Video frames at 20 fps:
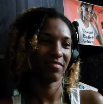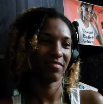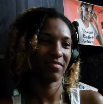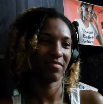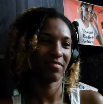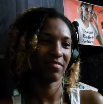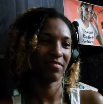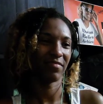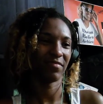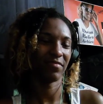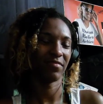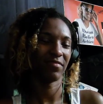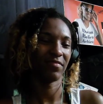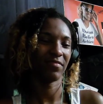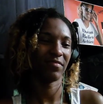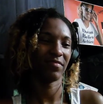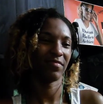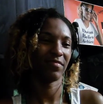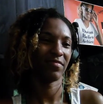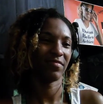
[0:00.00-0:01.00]

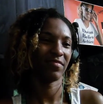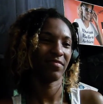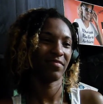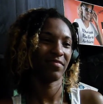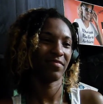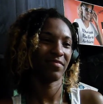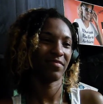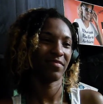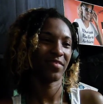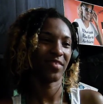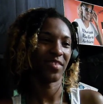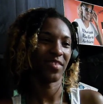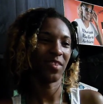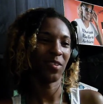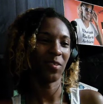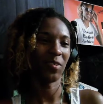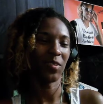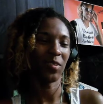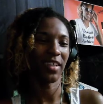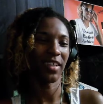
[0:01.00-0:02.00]

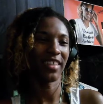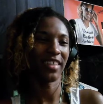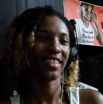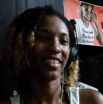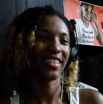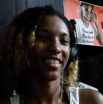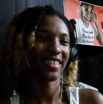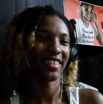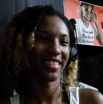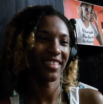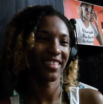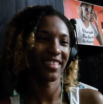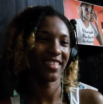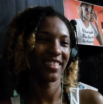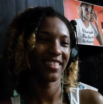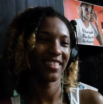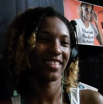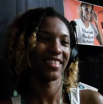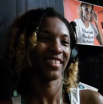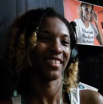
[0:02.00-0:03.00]

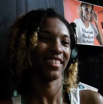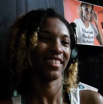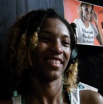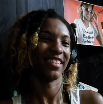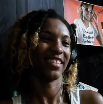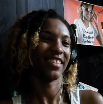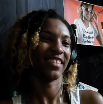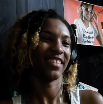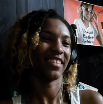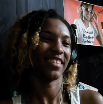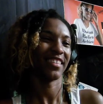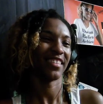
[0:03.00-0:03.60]
[no speech]